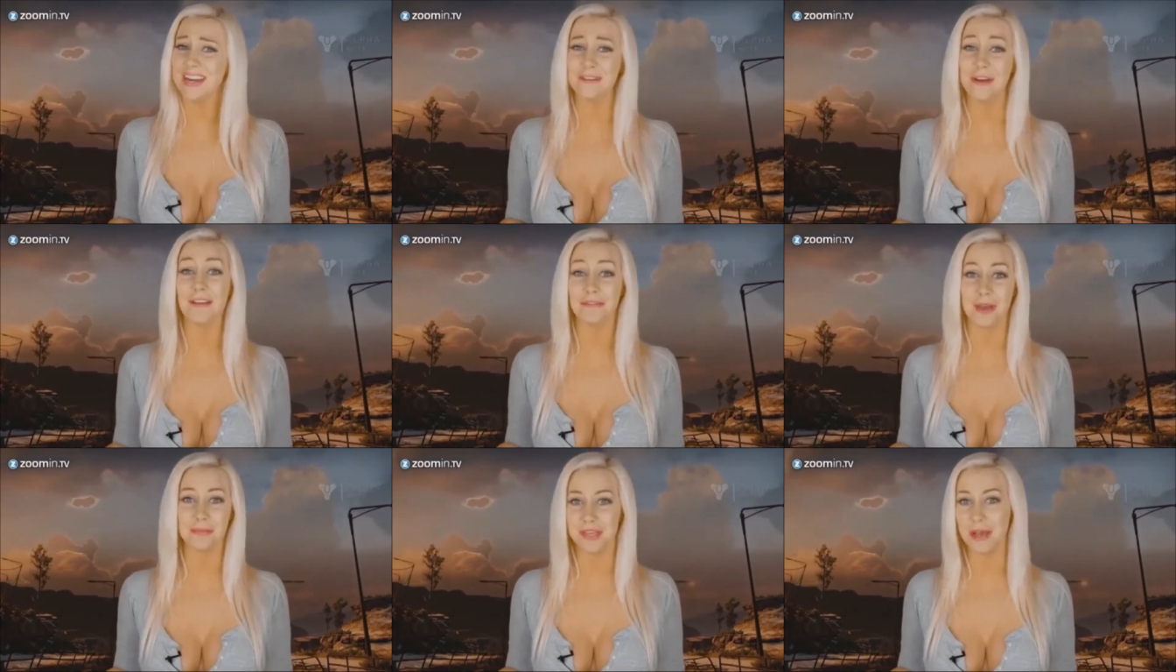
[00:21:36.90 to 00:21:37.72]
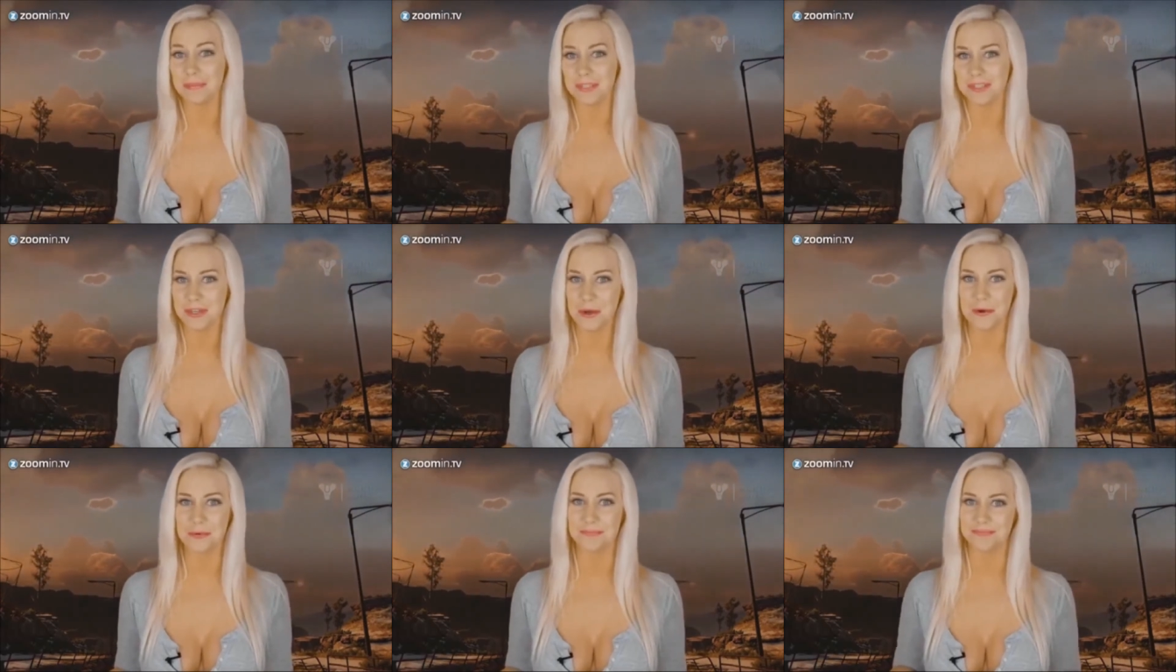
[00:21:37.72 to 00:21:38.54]
95 thumbs ups,
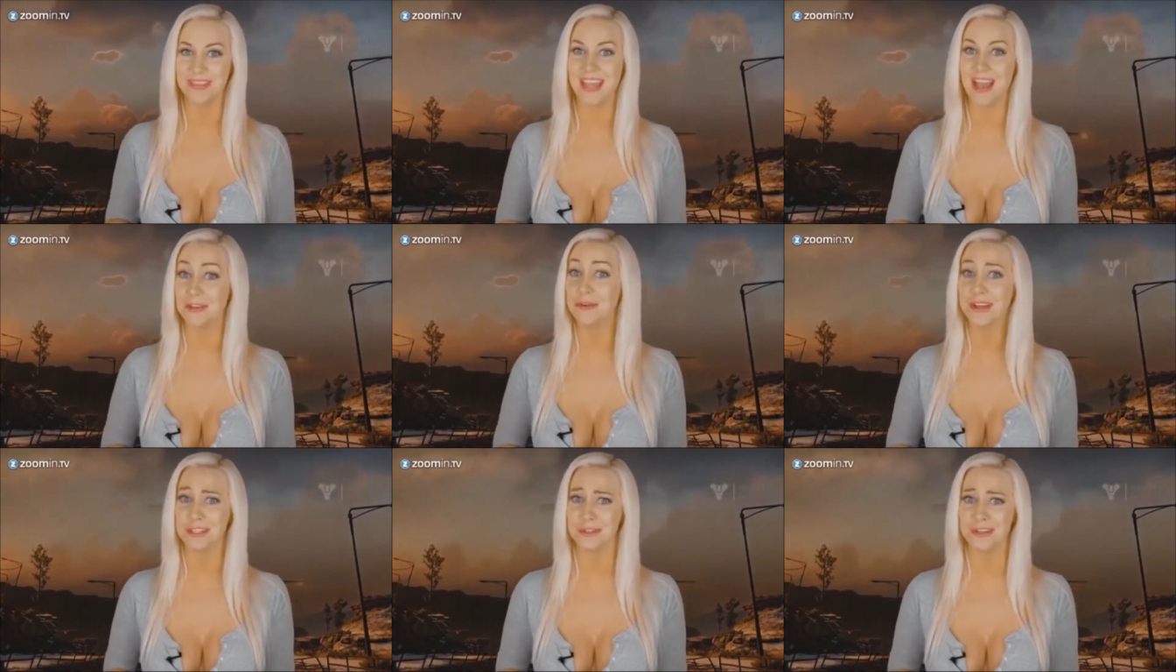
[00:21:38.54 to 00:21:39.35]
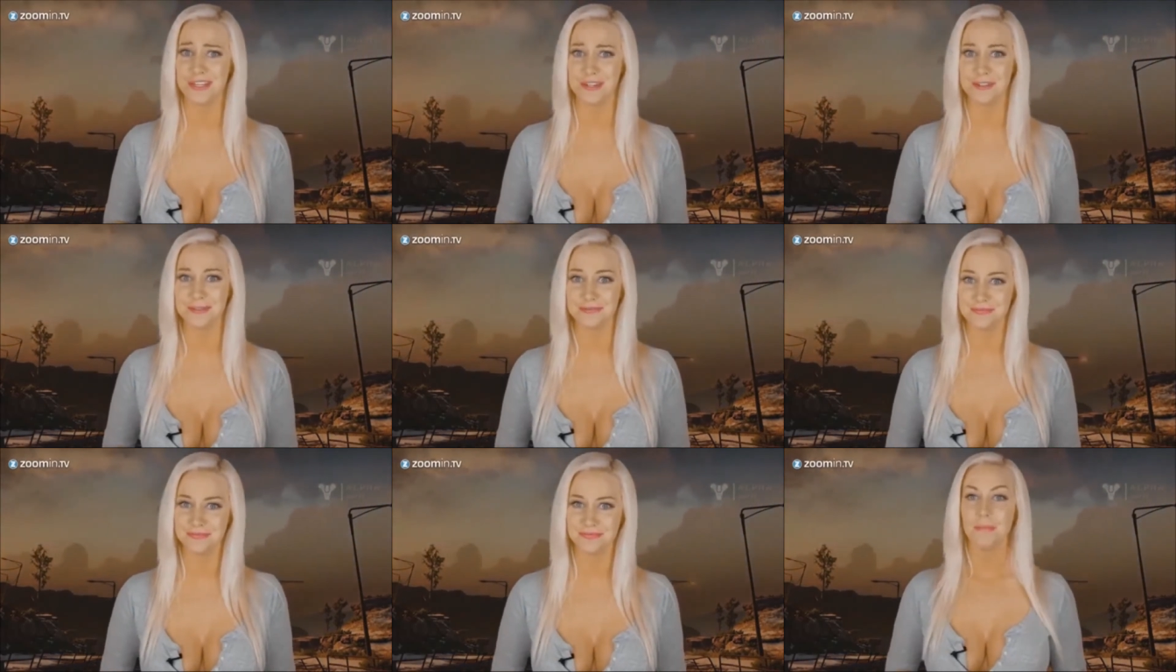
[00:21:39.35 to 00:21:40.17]
so yeah, you guys agree too.
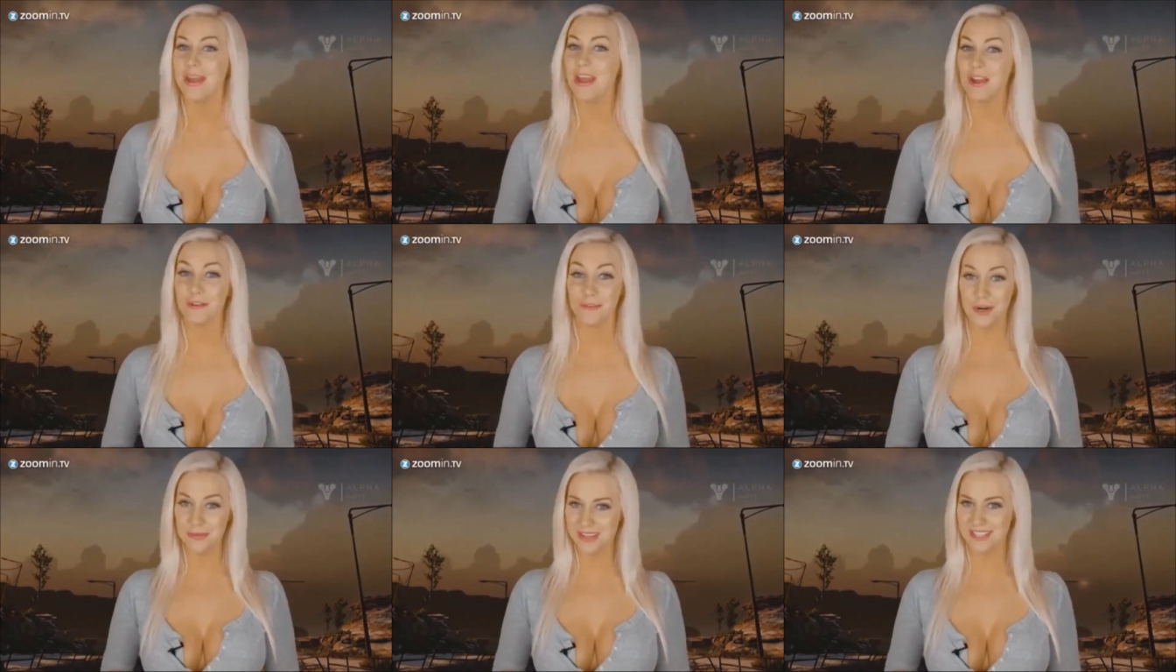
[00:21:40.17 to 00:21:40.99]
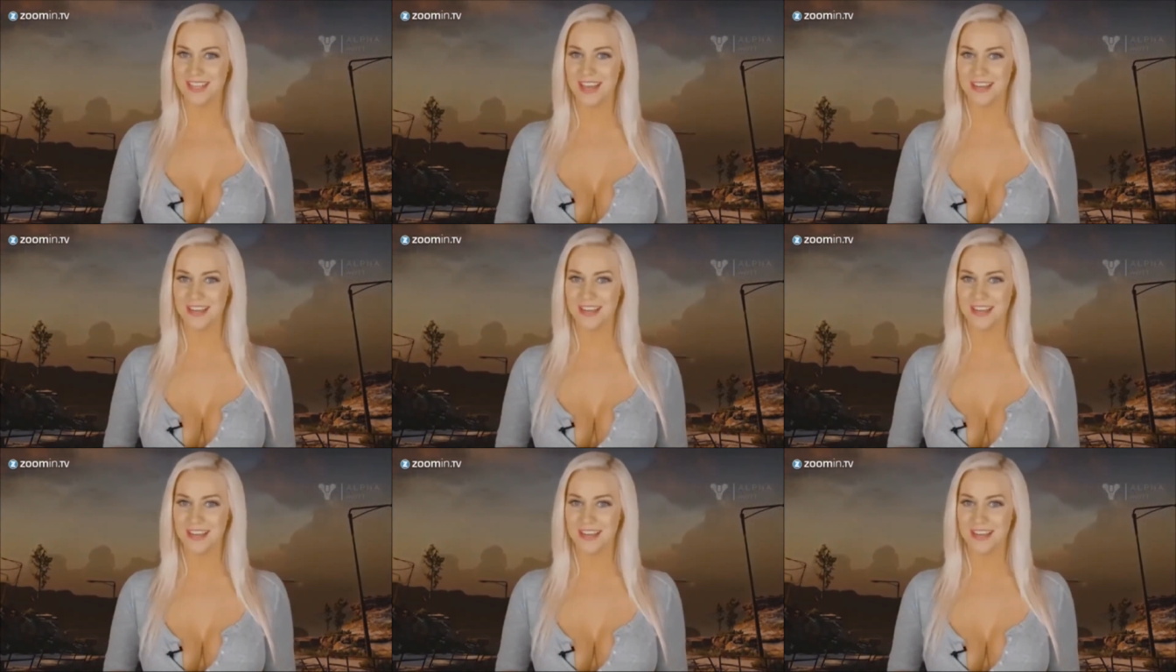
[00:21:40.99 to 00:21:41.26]
Mayank Verma